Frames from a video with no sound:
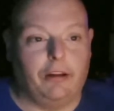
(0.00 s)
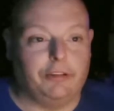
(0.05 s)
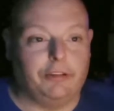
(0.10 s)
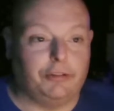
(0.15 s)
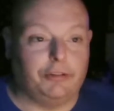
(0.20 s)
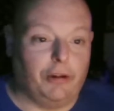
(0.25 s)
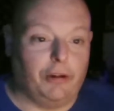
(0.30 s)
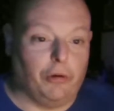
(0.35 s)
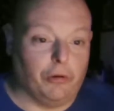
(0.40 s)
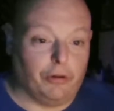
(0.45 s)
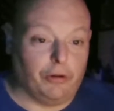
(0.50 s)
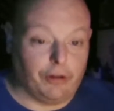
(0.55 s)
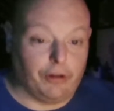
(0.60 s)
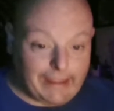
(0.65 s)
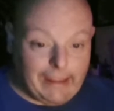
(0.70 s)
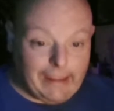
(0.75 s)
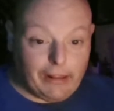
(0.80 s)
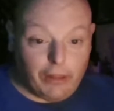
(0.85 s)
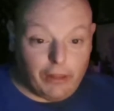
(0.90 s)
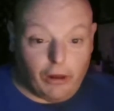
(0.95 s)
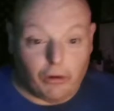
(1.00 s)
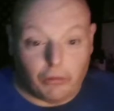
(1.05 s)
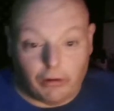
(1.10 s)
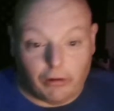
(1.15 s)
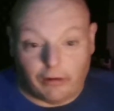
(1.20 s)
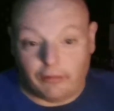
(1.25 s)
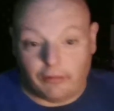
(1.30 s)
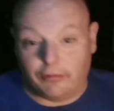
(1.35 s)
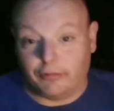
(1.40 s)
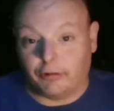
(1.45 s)
so I ordered a kilo
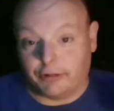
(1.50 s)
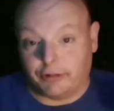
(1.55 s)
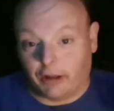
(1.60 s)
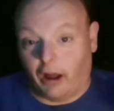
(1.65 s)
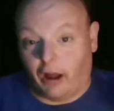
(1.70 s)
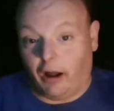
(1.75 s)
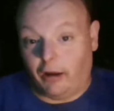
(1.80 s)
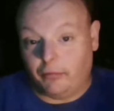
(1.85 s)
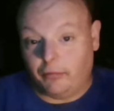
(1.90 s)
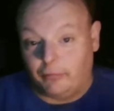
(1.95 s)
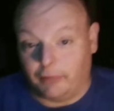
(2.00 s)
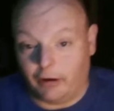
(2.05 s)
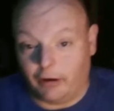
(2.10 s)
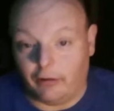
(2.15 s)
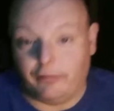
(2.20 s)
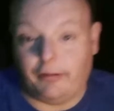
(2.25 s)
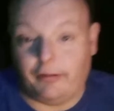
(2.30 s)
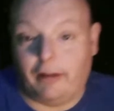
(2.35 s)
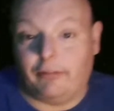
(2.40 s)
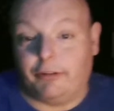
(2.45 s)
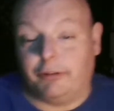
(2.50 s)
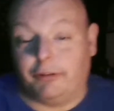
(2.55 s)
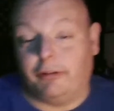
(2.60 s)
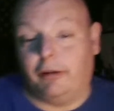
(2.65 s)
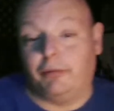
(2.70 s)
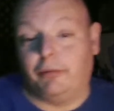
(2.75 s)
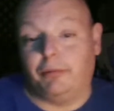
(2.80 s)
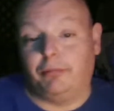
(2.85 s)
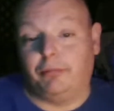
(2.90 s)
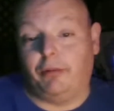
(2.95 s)
of kratom, 500
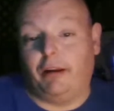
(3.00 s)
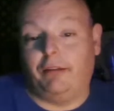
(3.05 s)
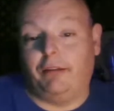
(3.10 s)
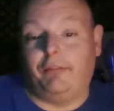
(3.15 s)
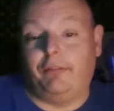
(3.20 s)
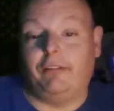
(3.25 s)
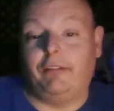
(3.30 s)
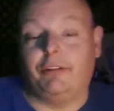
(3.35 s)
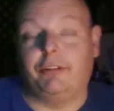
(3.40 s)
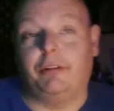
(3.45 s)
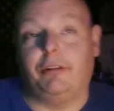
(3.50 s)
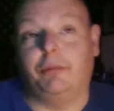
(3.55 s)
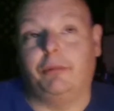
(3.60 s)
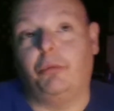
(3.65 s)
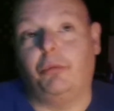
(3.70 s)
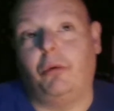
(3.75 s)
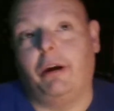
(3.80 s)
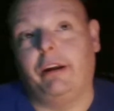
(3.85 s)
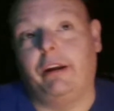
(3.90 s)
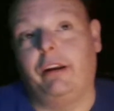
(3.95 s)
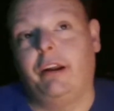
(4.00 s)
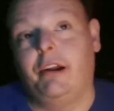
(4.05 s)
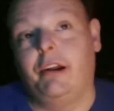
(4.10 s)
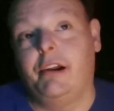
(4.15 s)
grams of red, 500 grams of white.